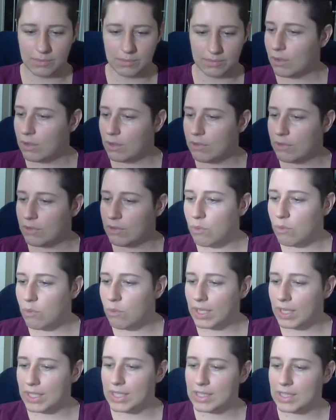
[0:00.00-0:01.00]
So if we
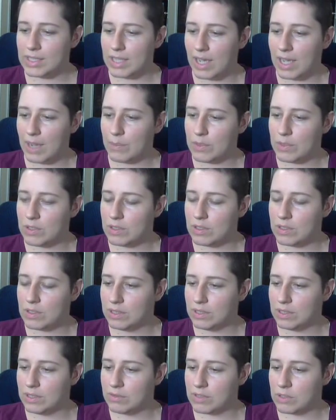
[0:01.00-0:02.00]
wanted this to happen to the
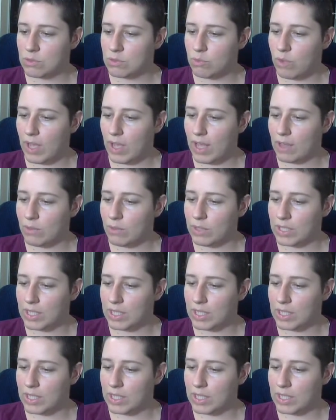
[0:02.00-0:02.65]
leaves as well,